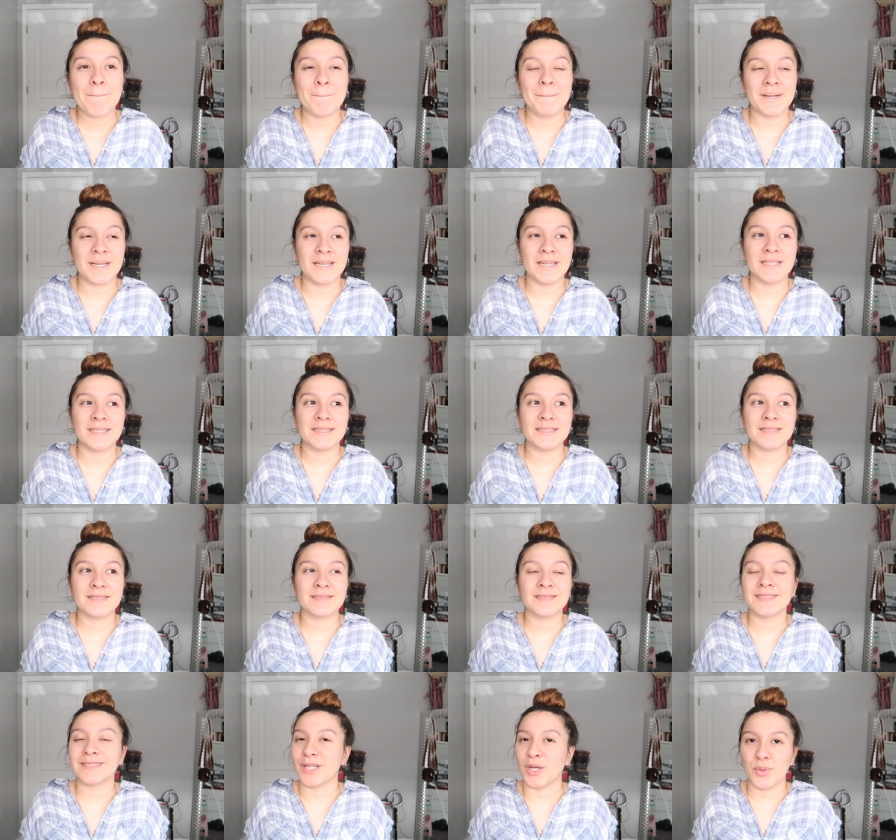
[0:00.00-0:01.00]
but
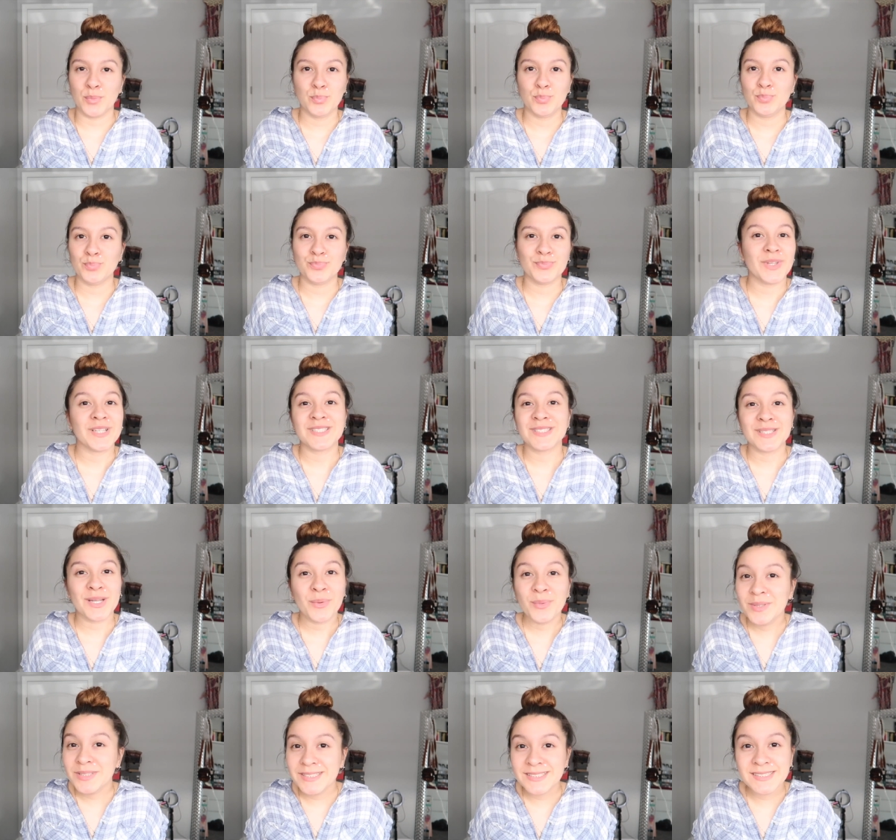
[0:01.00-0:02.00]
no, that's
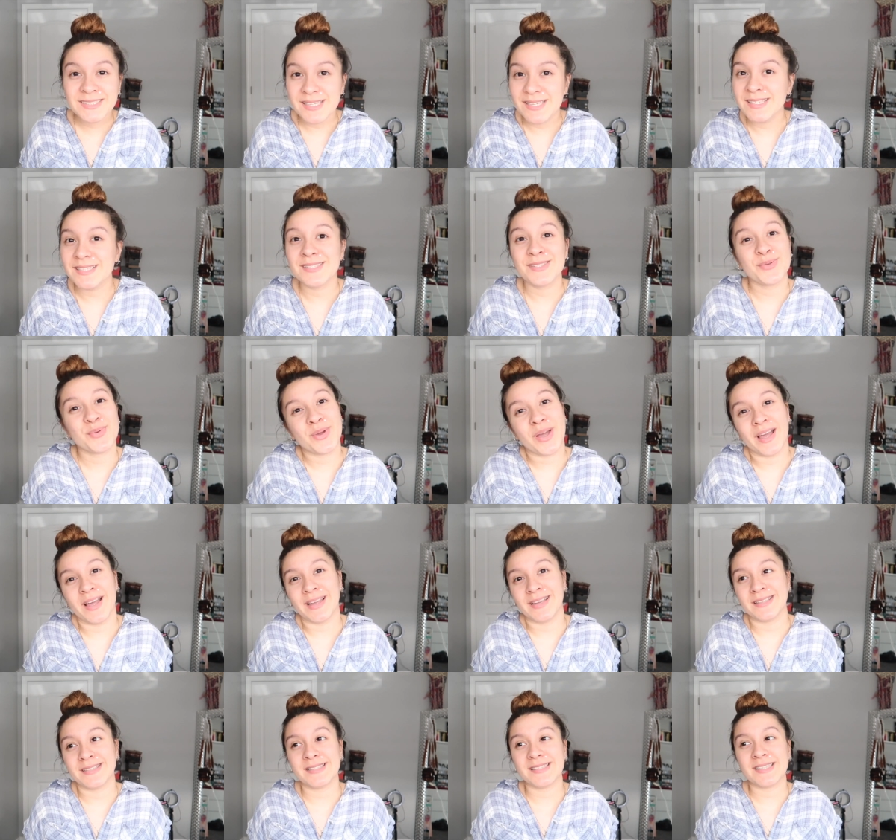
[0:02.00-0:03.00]
not what this is, you
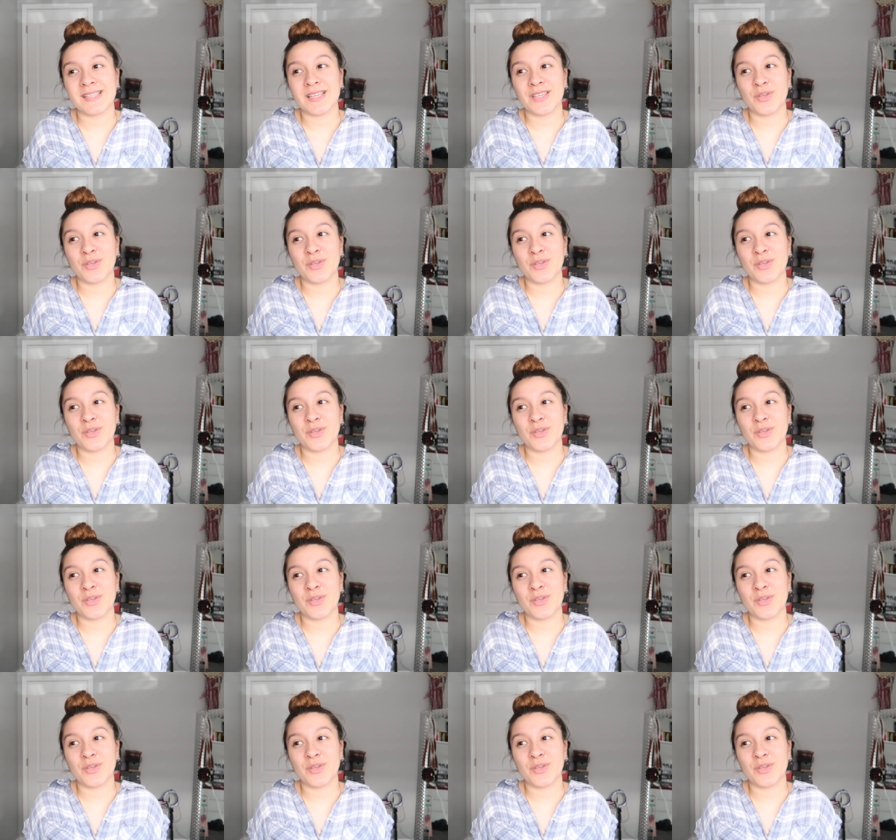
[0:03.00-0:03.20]
guys.